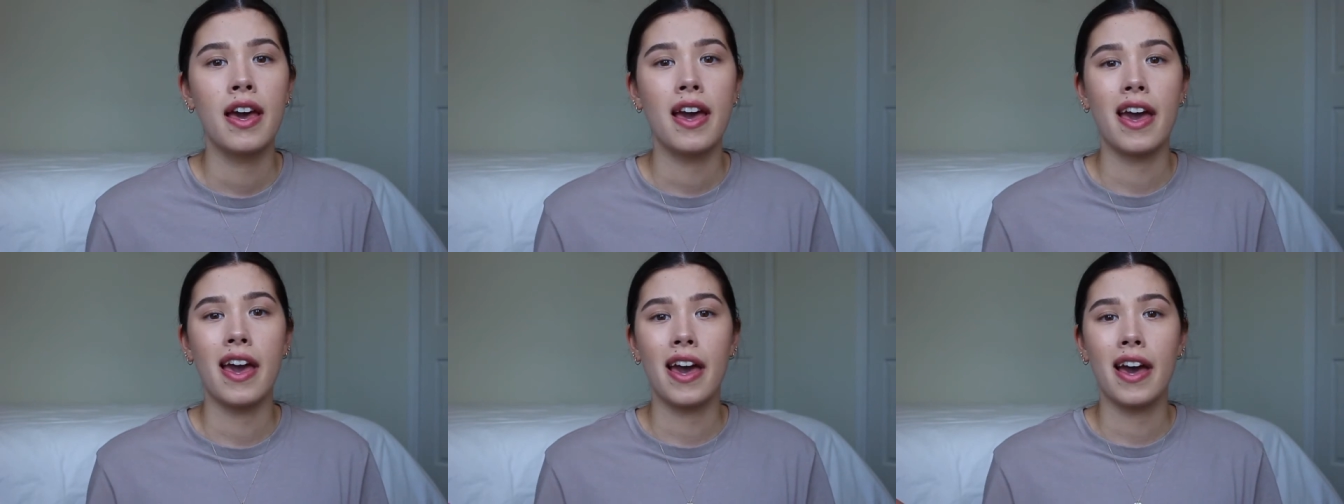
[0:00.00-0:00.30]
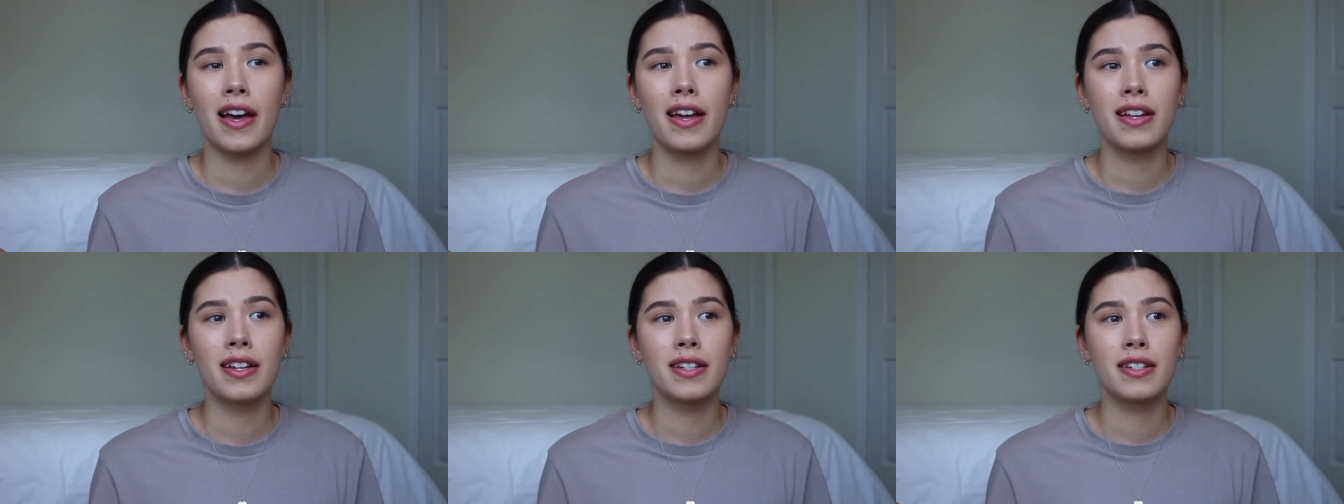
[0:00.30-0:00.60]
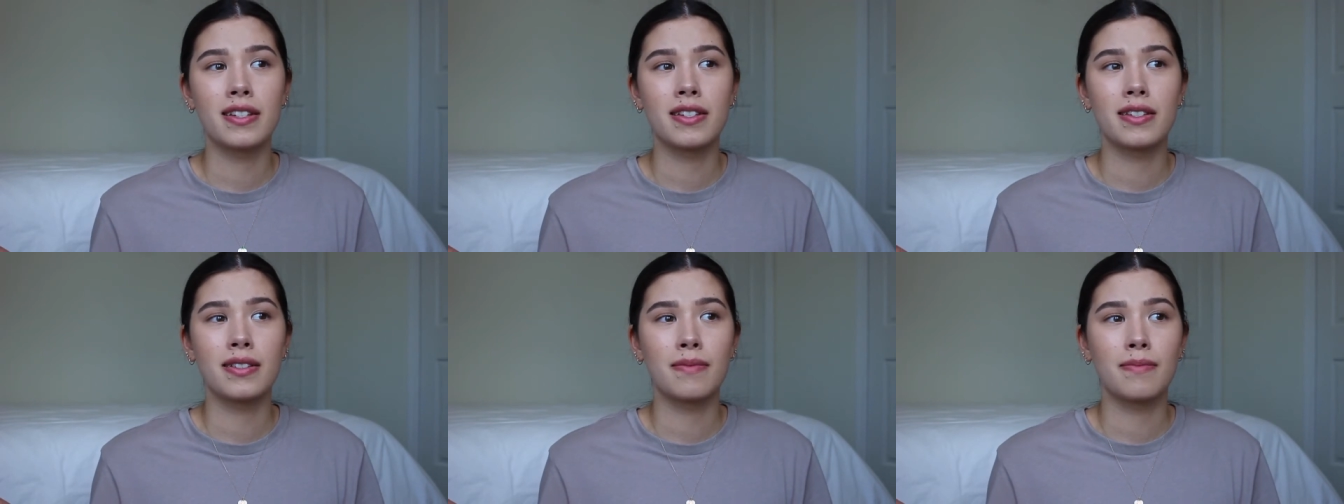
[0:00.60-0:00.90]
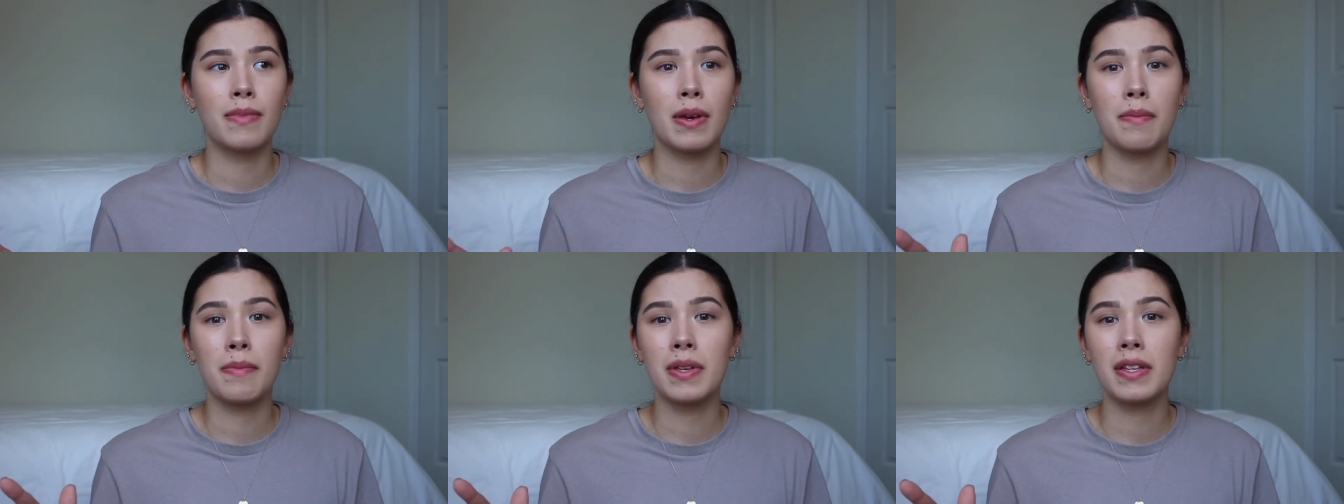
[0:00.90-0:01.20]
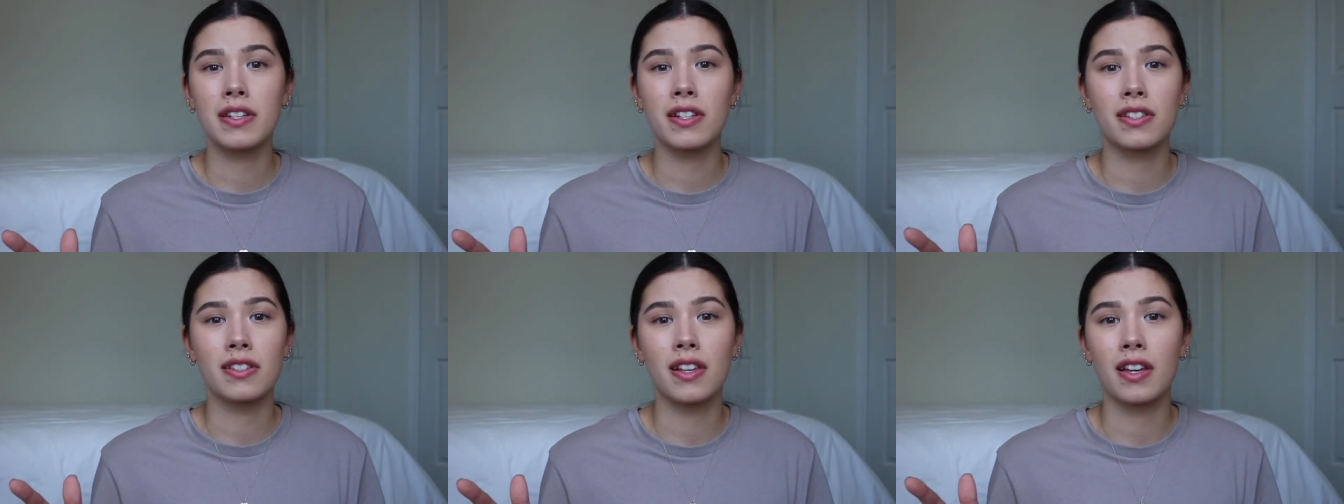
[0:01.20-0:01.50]
and maybe
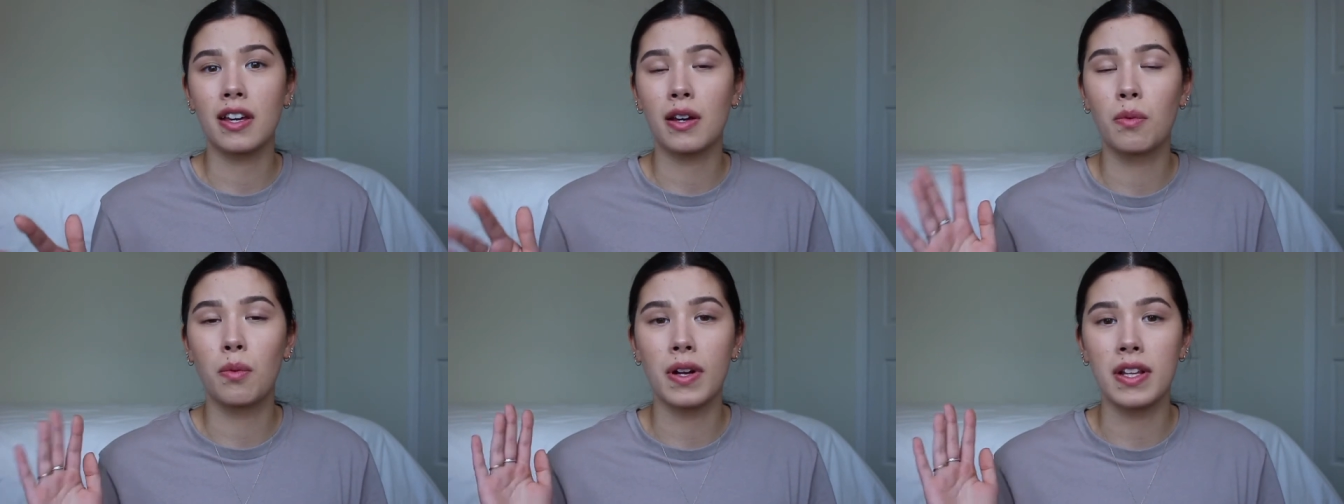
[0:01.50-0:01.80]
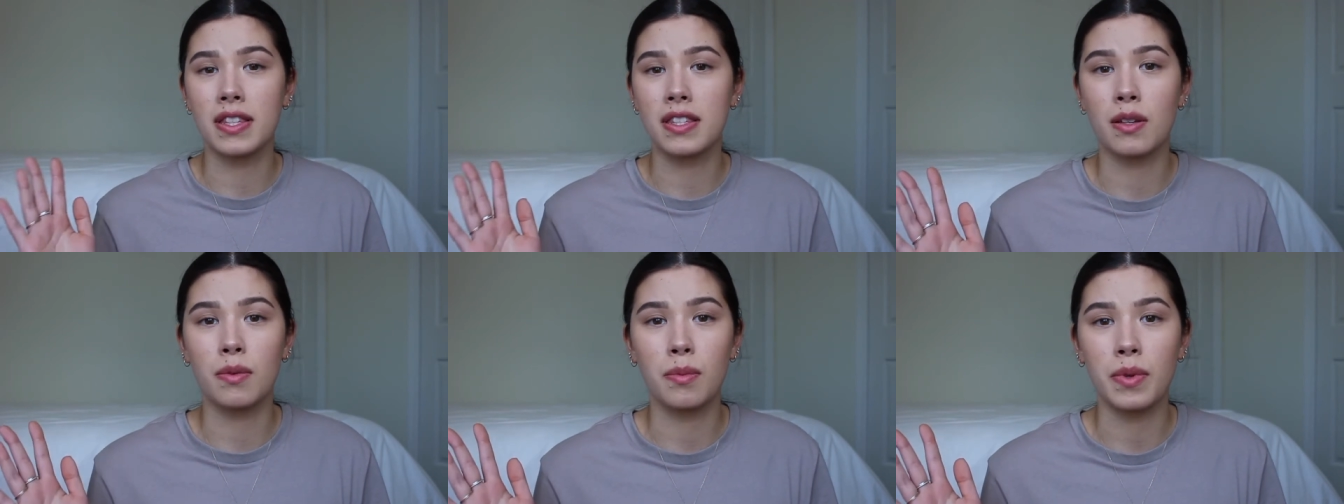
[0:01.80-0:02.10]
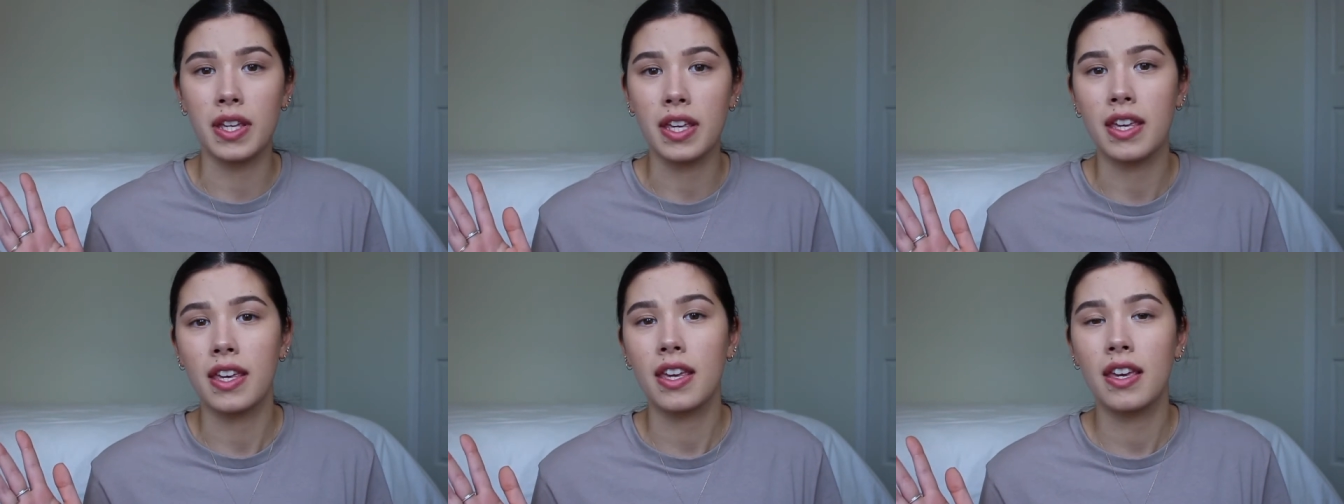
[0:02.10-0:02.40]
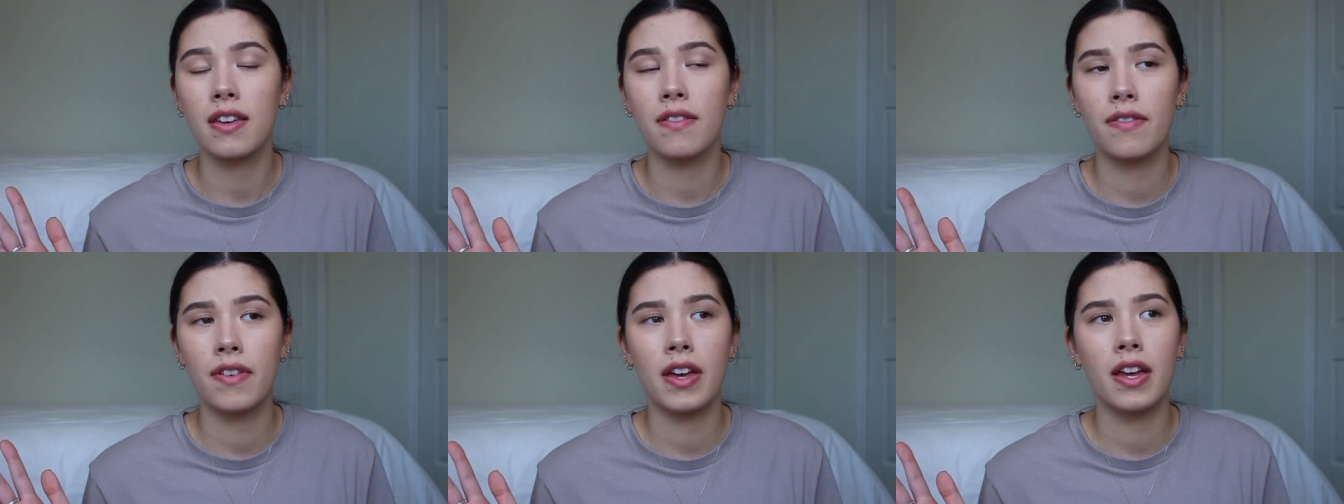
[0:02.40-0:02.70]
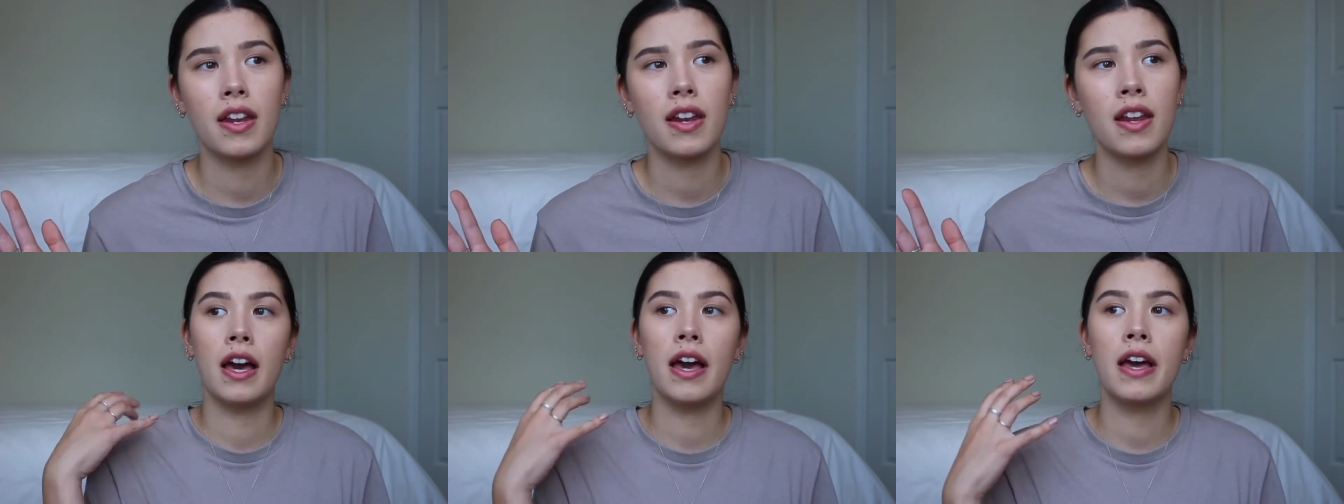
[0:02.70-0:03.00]
just like once a week even,